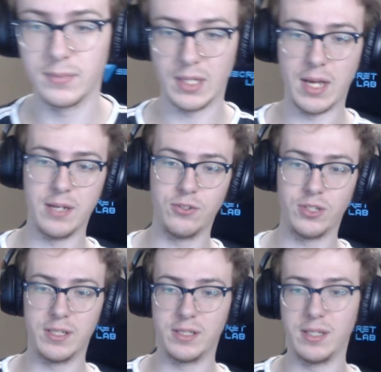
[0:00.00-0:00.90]
I
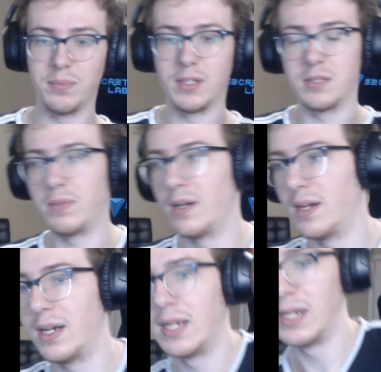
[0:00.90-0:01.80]
usually skip this
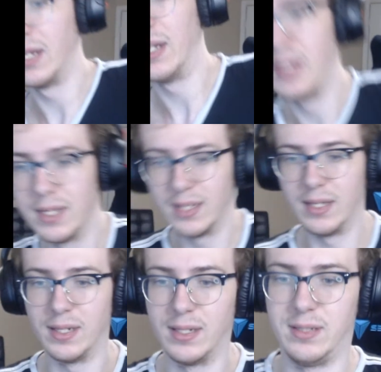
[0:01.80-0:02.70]
part.
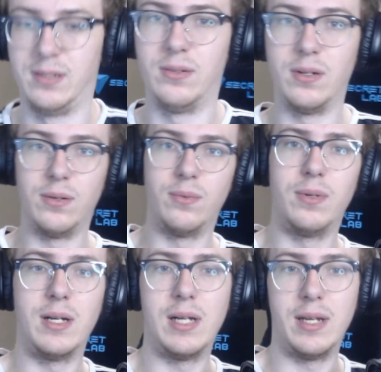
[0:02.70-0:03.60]

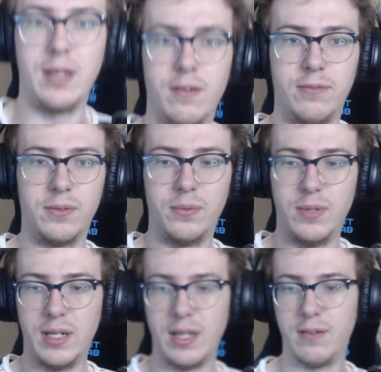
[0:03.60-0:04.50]

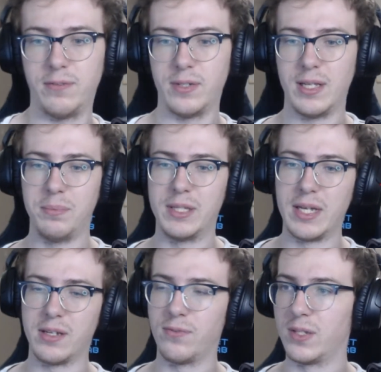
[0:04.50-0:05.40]
Whatever. But
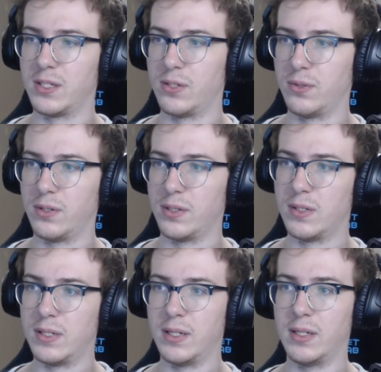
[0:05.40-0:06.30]
thank you for the tour, dude.
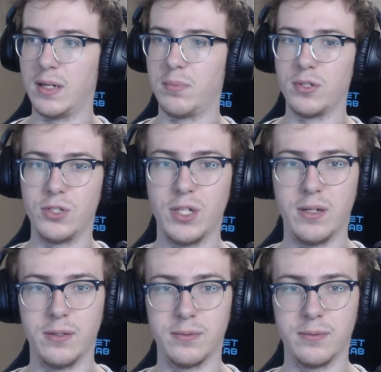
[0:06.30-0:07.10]
I appreciate it.